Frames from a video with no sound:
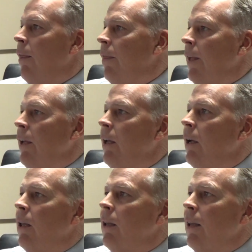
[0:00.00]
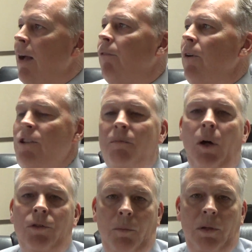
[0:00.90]
The leverage
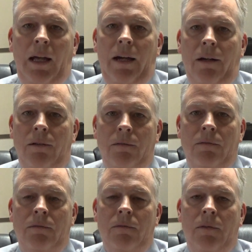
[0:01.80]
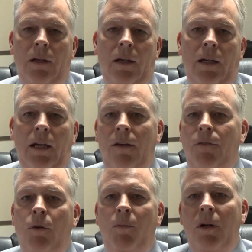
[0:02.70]
multiplier.
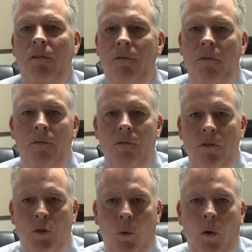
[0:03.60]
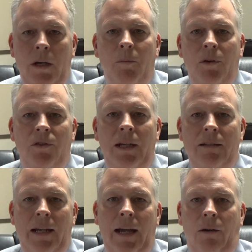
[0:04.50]
If you put
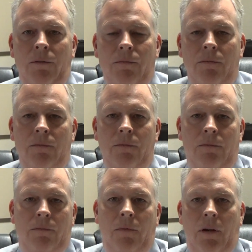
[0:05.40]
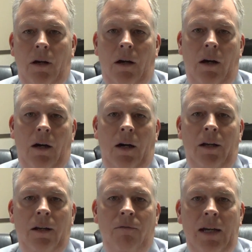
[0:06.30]
20% down on
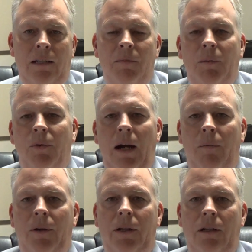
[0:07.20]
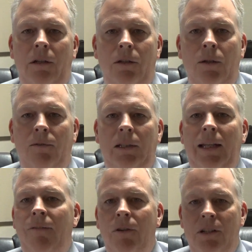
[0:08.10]
an investment property, you have a
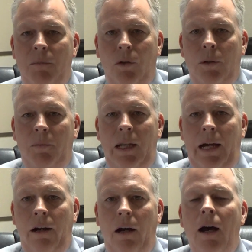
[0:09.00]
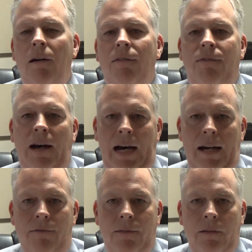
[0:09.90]
leverage multiplier of
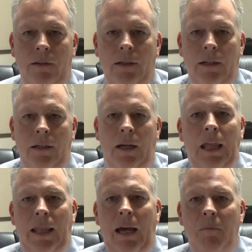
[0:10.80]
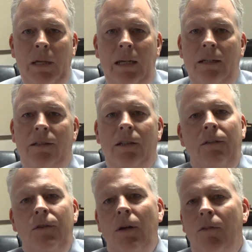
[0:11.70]
5. That means that
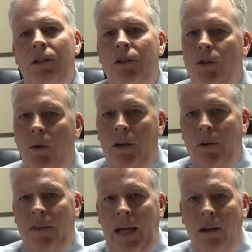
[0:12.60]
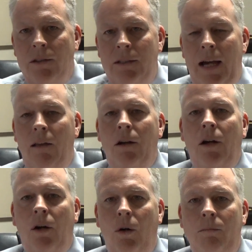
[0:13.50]
if you have a $200,000
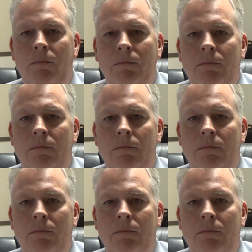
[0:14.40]
home